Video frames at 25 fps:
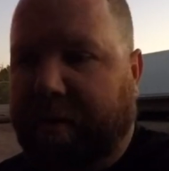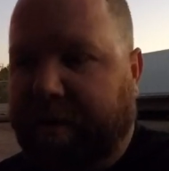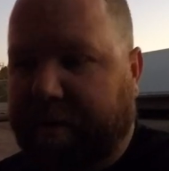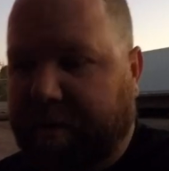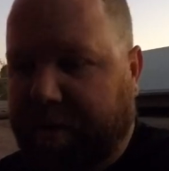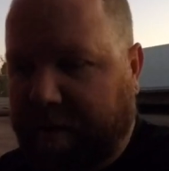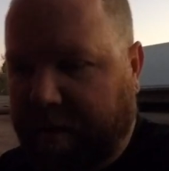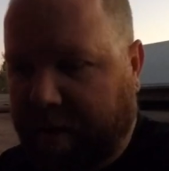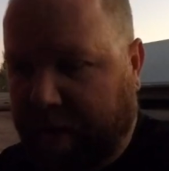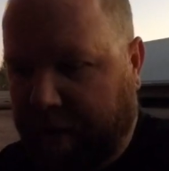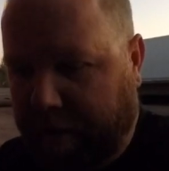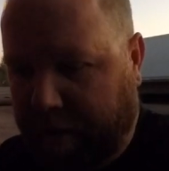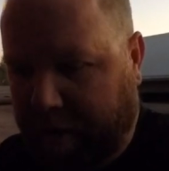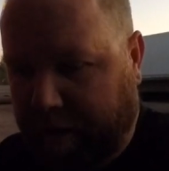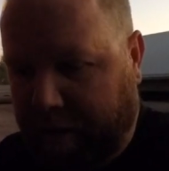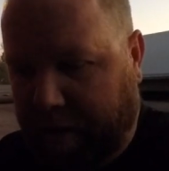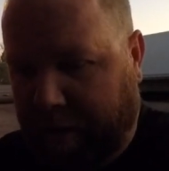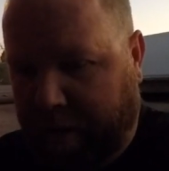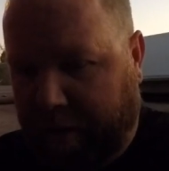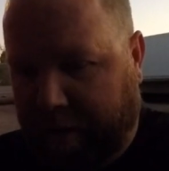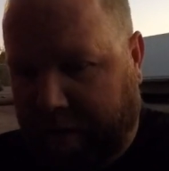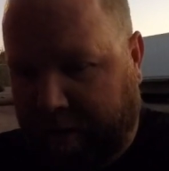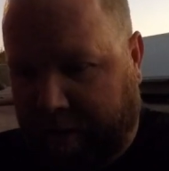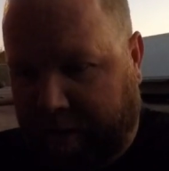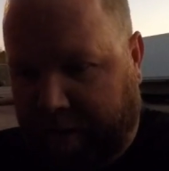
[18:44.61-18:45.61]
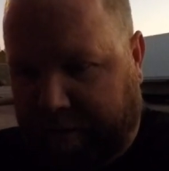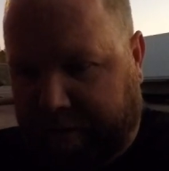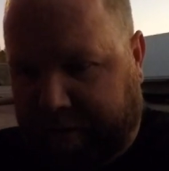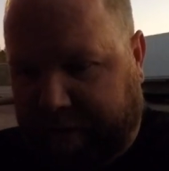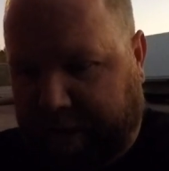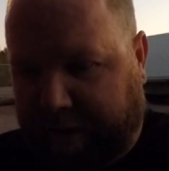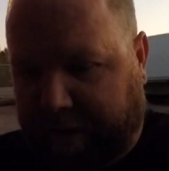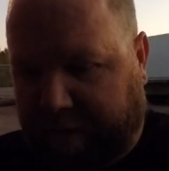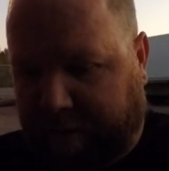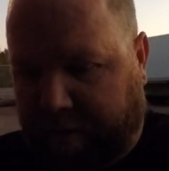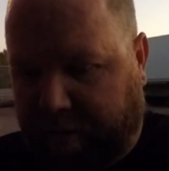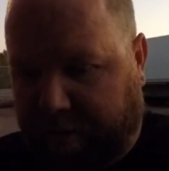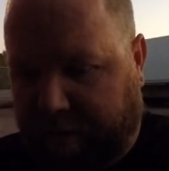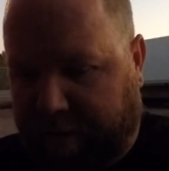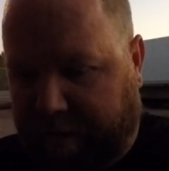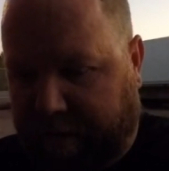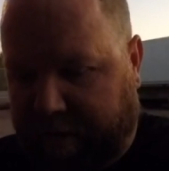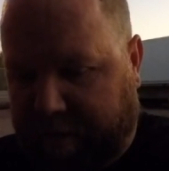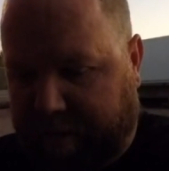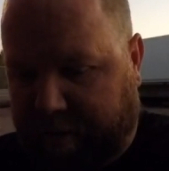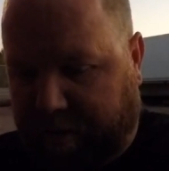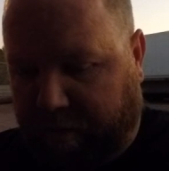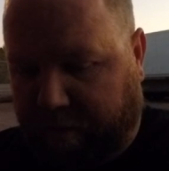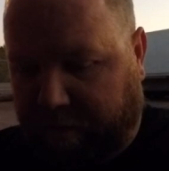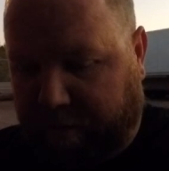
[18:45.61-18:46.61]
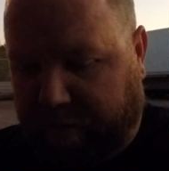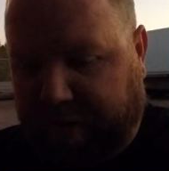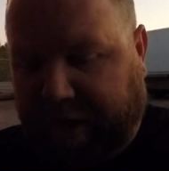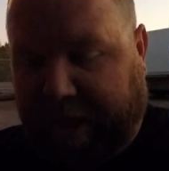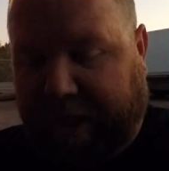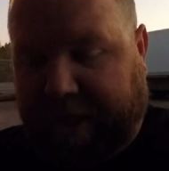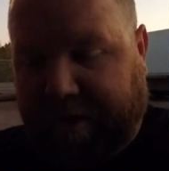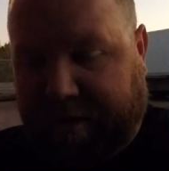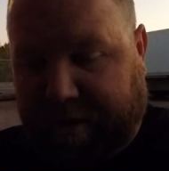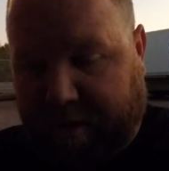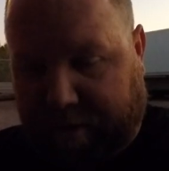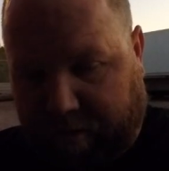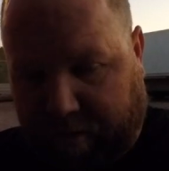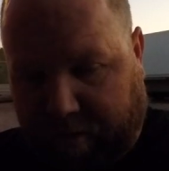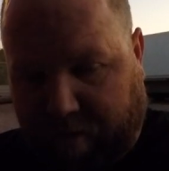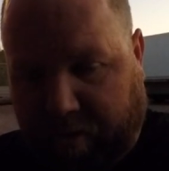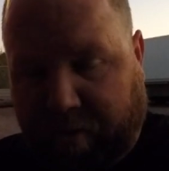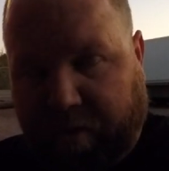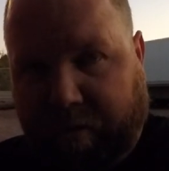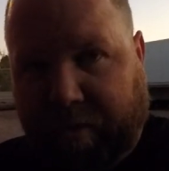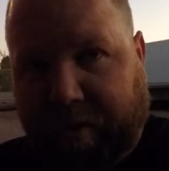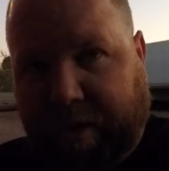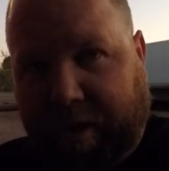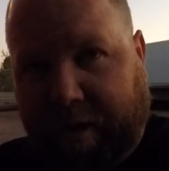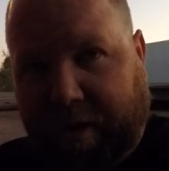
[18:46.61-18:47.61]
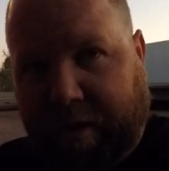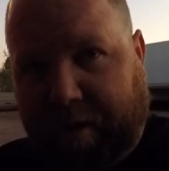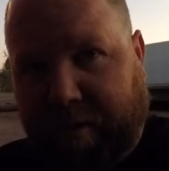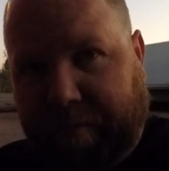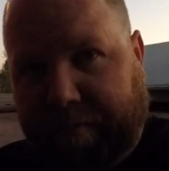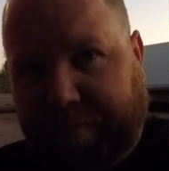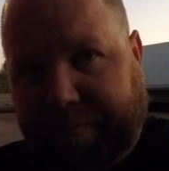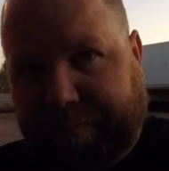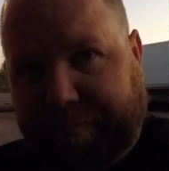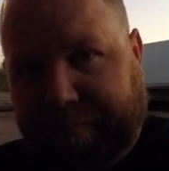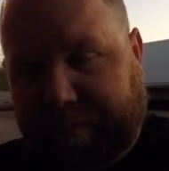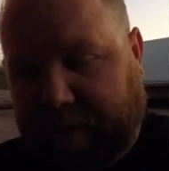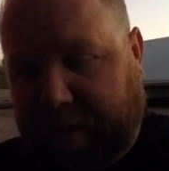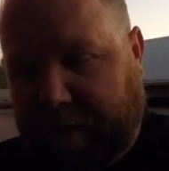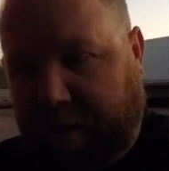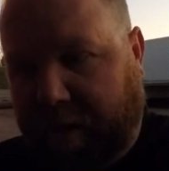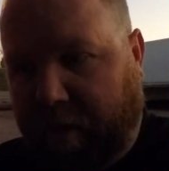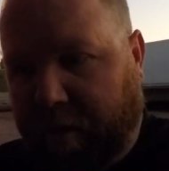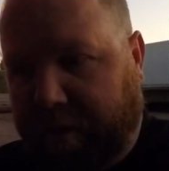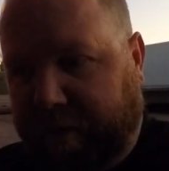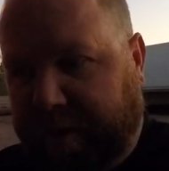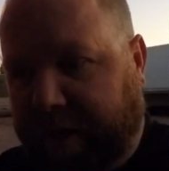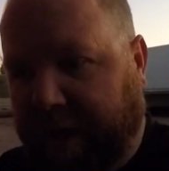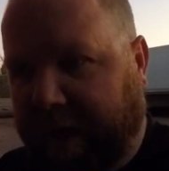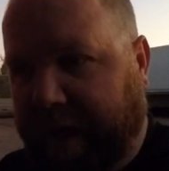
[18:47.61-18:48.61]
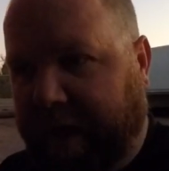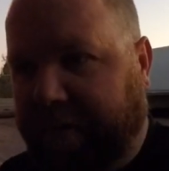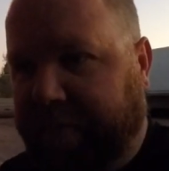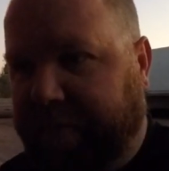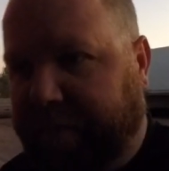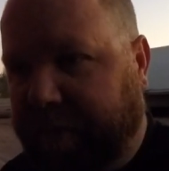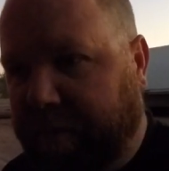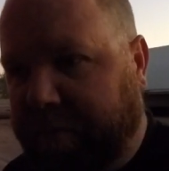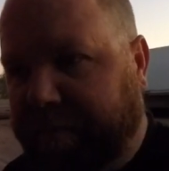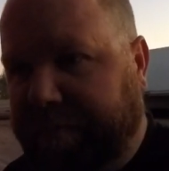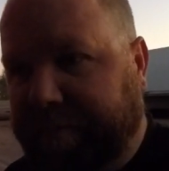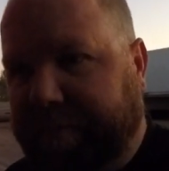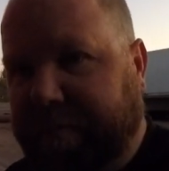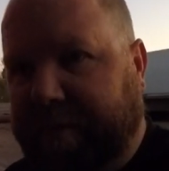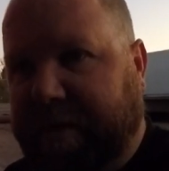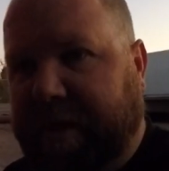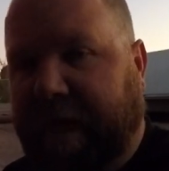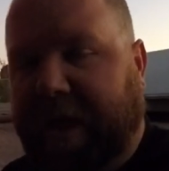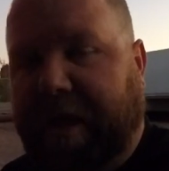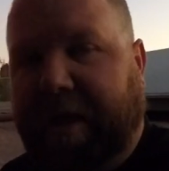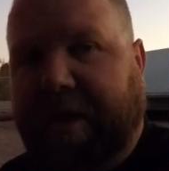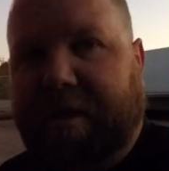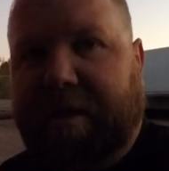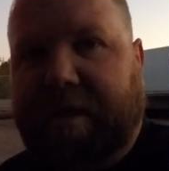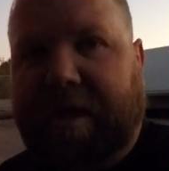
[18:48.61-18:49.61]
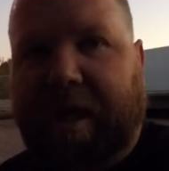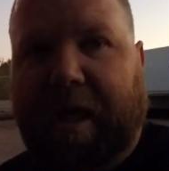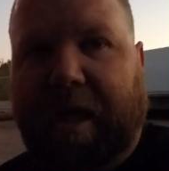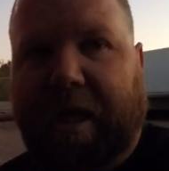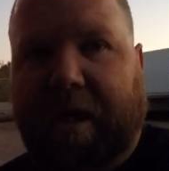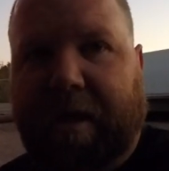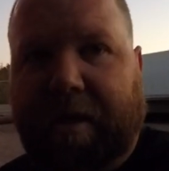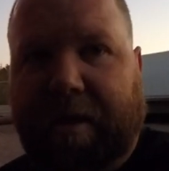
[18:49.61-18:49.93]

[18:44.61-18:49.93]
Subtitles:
And thank goodness, or thanks to the old guy from Tennessee,